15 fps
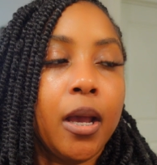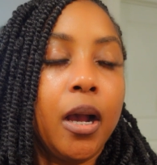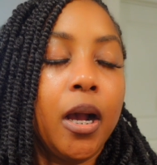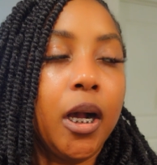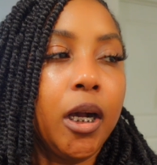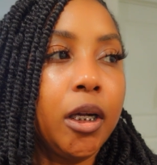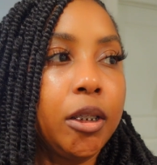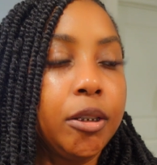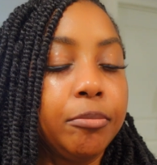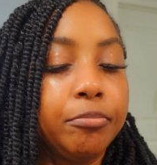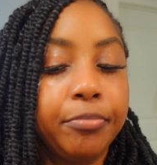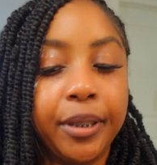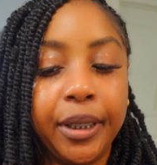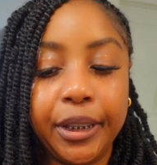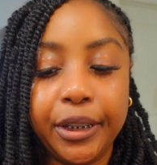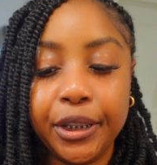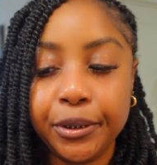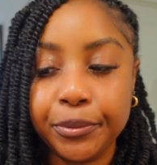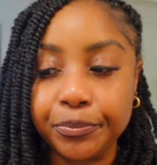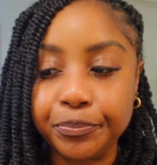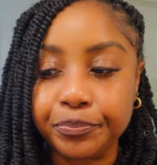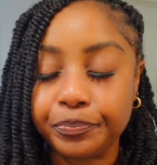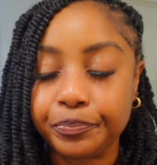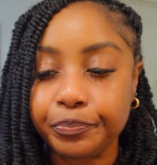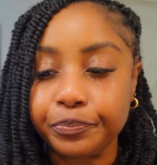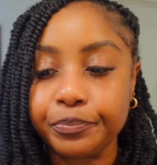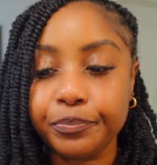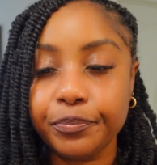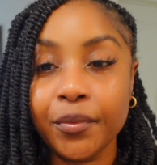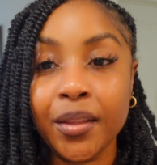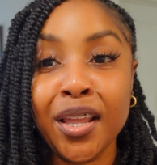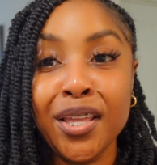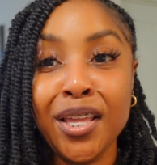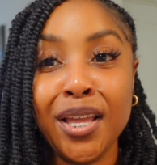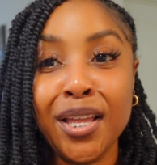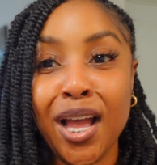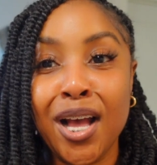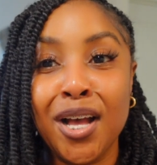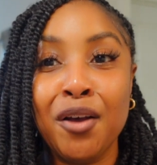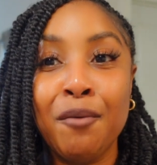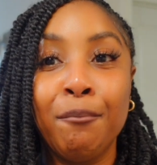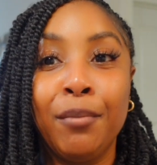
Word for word: But yeah, y'all,